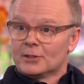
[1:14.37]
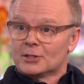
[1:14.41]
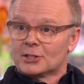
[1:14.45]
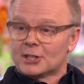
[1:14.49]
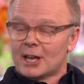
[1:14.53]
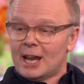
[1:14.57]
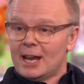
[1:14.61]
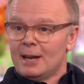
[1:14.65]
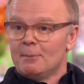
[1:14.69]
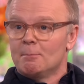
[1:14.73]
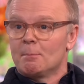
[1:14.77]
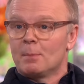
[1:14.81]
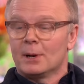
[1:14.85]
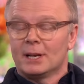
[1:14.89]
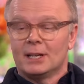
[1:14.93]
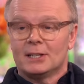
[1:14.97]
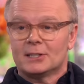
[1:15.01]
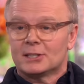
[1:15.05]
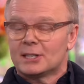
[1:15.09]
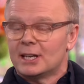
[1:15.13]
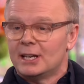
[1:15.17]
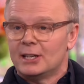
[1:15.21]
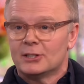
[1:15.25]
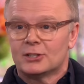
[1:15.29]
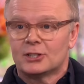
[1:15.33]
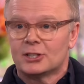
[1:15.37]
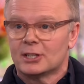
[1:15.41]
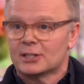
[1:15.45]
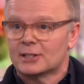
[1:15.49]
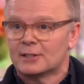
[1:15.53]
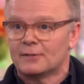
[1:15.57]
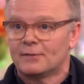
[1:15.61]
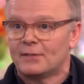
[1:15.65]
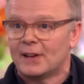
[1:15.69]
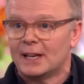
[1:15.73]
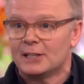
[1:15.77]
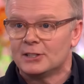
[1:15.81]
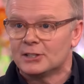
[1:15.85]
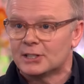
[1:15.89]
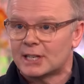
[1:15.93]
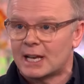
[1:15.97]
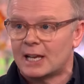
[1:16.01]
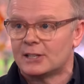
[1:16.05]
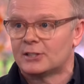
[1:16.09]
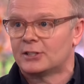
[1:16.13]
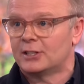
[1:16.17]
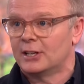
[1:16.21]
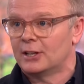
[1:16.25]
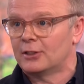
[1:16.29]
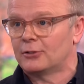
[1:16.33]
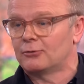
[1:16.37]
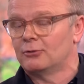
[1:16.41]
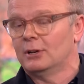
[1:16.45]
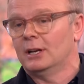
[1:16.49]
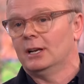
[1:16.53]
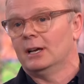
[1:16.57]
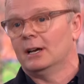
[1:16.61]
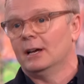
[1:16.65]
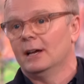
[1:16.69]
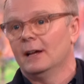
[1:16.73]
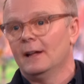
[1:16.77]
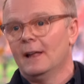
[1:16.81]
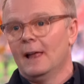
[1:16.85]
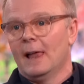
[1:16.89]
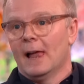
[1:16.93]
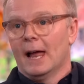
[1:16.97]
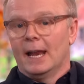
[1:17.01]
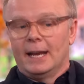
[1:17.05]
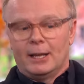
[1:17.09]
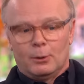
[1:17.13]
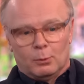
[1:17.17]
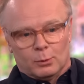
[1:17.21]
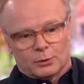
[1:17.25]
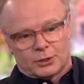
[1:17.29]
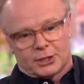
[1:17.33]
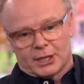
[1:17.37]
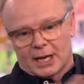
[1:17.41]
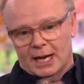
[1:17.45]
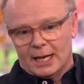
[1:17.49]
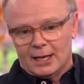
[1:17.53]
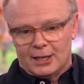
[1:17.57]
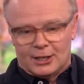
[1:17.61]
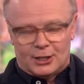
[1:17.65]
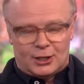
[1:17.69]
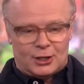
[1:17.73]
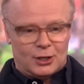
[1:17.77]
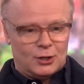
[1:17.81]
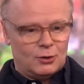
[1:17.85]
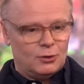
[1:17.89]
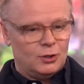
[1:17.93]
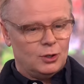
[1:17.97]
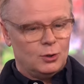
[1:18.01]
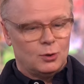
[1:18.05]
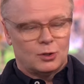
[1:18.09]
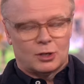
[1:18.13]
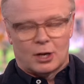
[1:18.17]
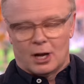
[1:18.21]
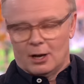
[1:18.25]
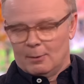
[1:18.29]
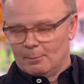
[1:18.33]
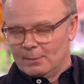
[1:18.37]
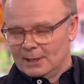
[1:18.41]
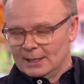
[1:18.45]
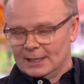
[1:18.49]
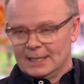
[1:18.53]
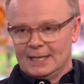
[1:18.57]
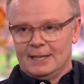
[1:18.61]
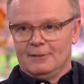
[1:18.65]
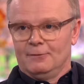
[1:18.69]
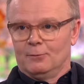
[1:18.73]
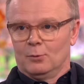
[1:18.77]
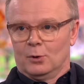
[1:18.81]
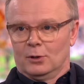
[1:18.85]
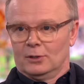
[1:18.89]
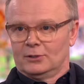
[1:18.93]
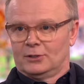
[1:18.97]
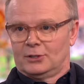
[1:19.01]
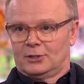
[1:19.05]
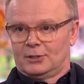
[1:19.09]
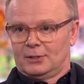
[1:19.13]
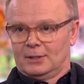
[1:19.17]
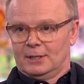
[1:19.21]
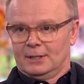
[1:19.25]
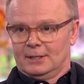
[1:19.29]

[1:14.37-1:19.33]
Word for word: the same but it's it's just a fantastic thriller and it will take you you can't believe what's